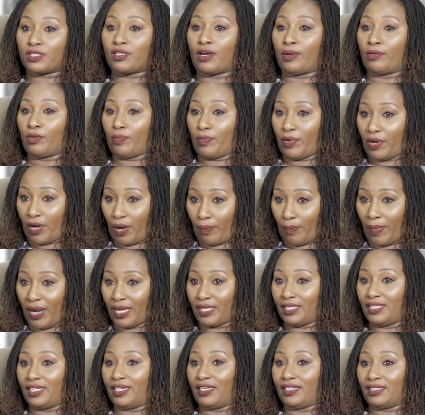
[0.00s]
was time to bring up
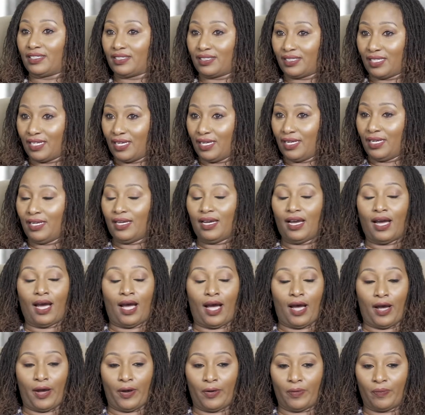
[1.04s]
my ideas. Okay.
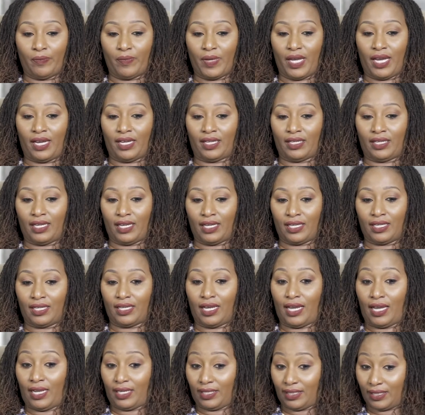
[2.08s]
Um, and
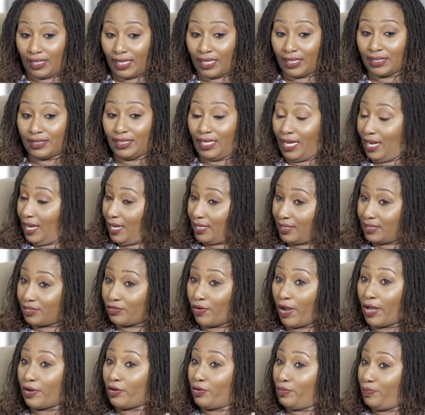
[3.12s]
and and and yeah,
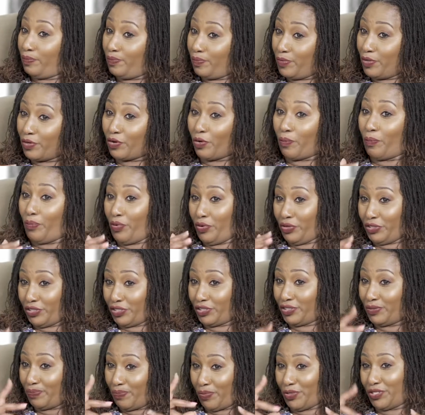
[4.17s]
try to you know
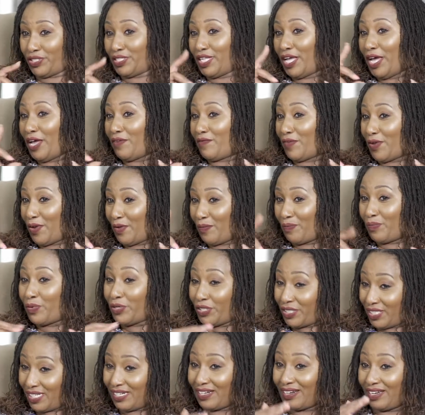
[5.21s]
push push the envelope,
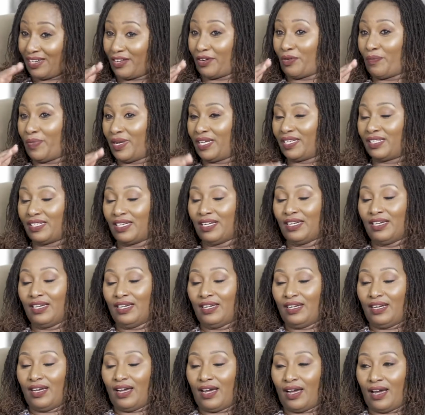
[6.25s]
push it a little bit,
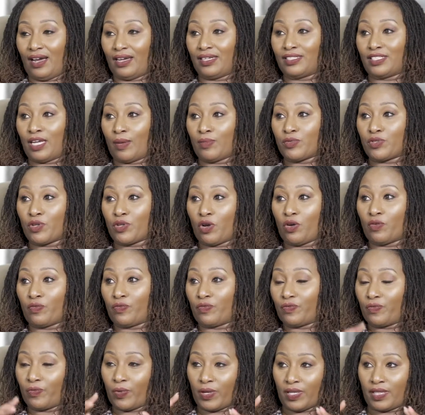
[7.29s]
uh, in terms of
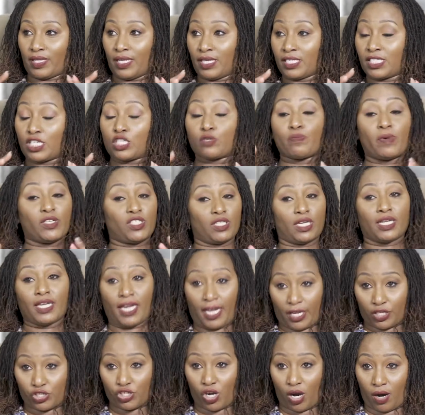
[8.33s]
when things, especially in
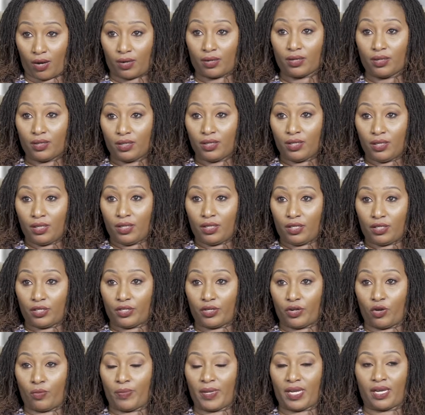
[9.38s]
HR,
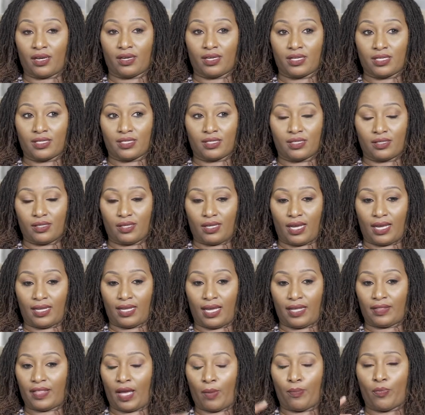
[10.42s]
you know, because uh,
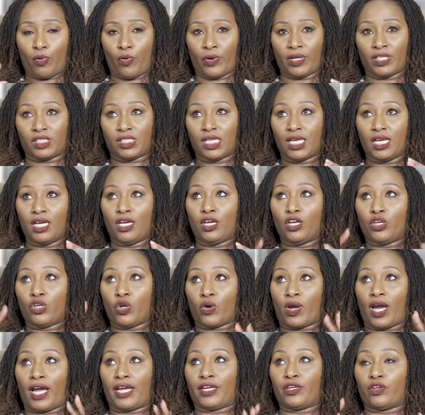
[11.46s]
at that point
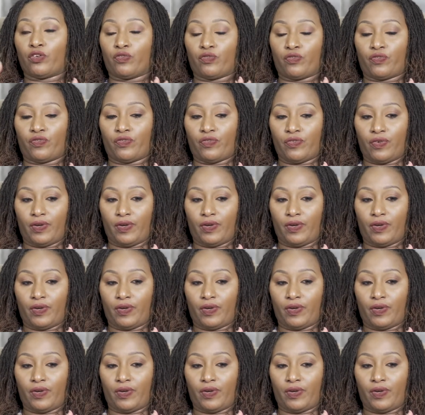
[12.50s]
you're kind of